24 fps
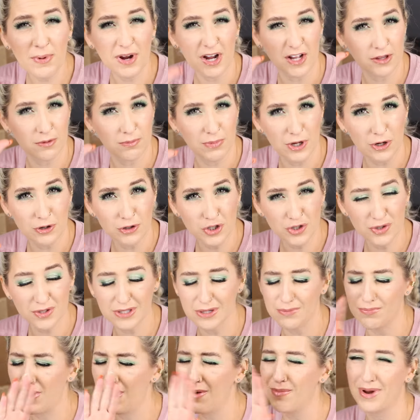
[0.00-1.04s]
I got the Beetlejuice
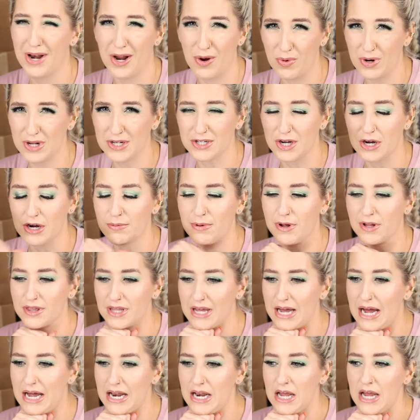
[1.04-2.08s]
lip balm, and I want to talk about
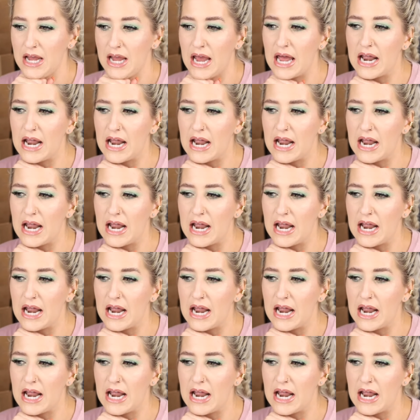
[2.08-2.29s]
that,